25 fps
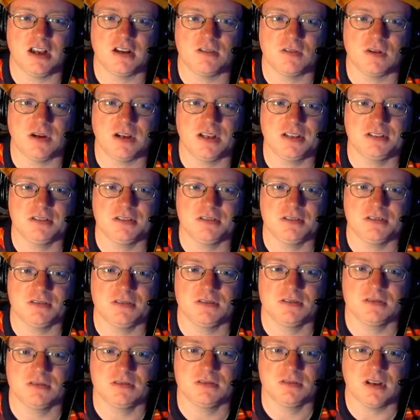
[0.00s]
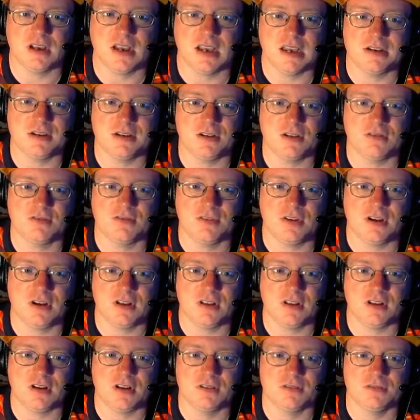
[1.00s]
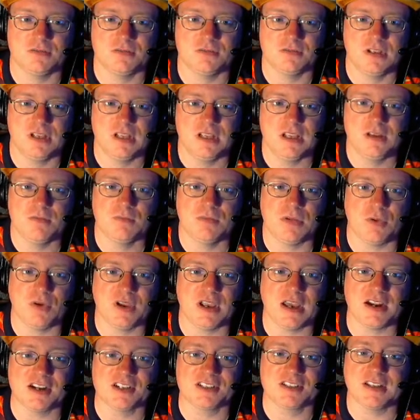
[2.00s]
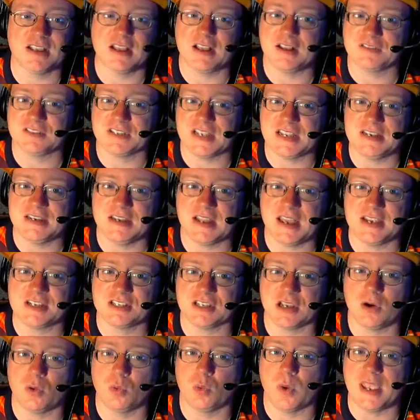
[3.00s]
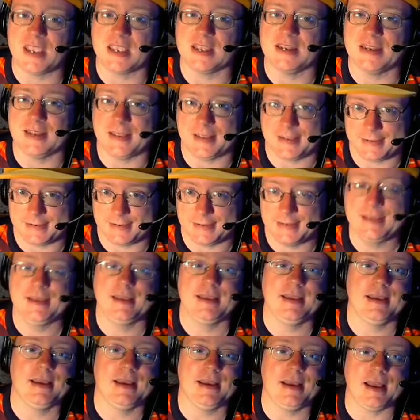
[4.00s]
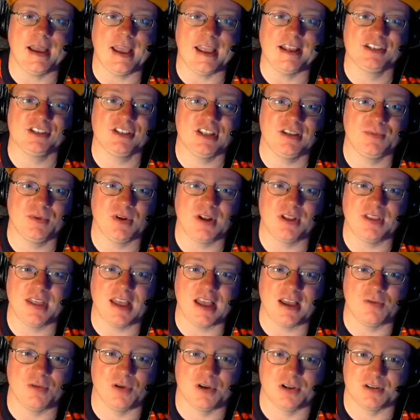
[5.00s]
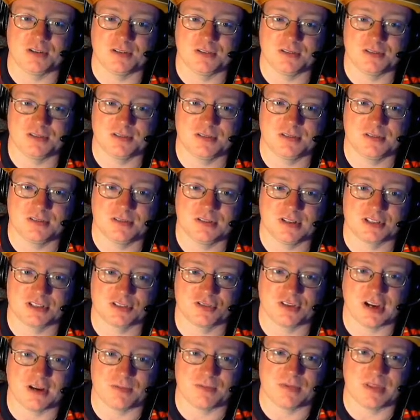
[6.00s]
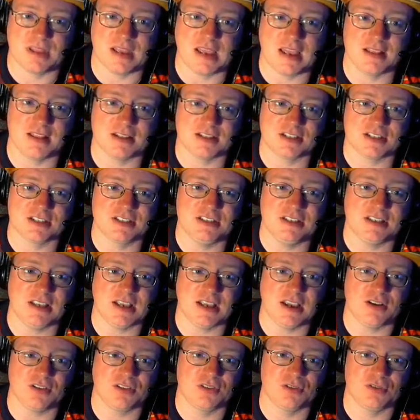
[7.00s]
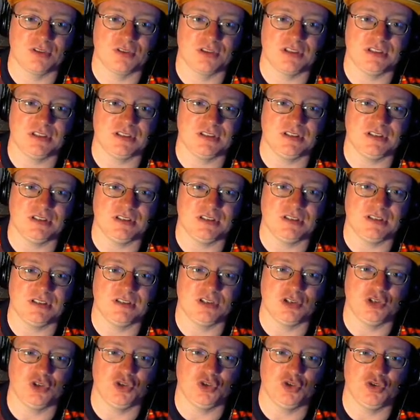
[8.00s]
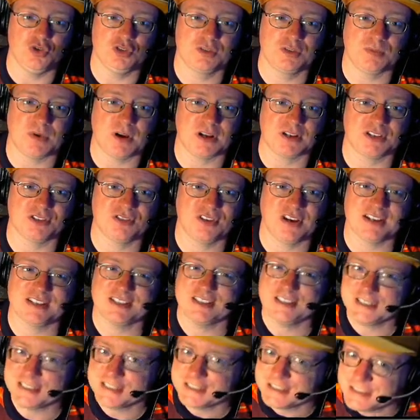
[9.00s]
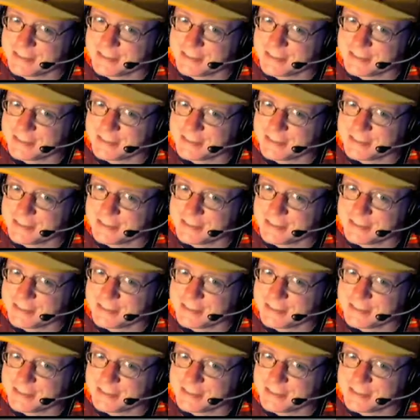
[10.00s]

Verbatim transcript: what? I don't follow. But we got ourselves a nice awakening. I ain't sleeping on that one. Let's grab that. Let's sneak out through the two spots of grass here.